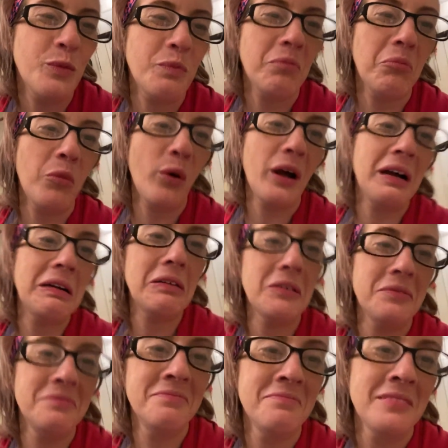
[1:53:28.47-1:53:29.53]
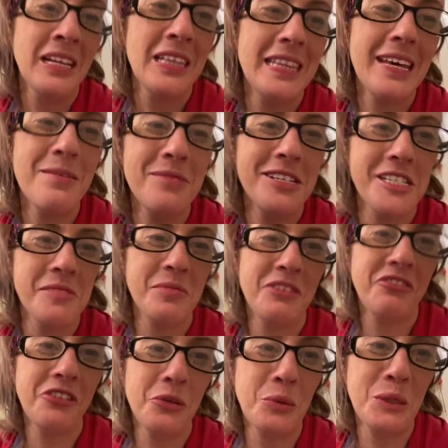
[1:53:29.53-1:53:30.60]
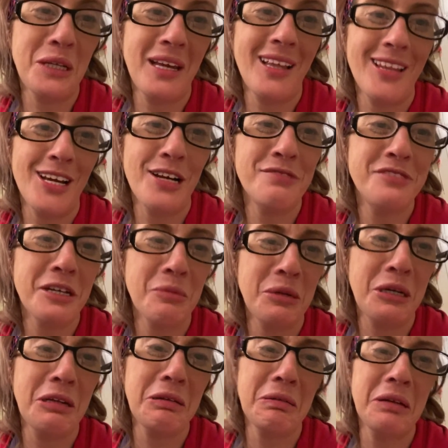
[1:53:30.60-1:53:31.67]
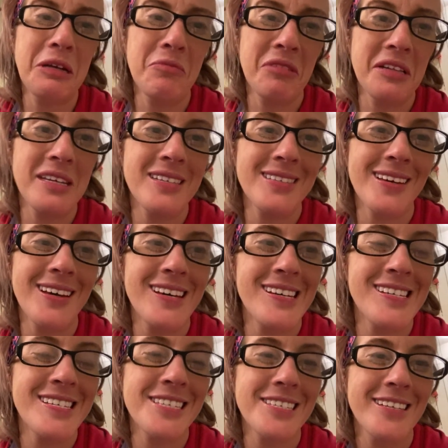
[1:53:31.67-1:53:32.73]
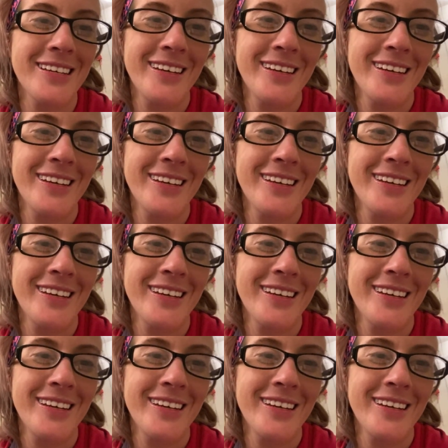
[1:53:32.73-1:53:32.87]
well, that makes me feel really loved. It really does.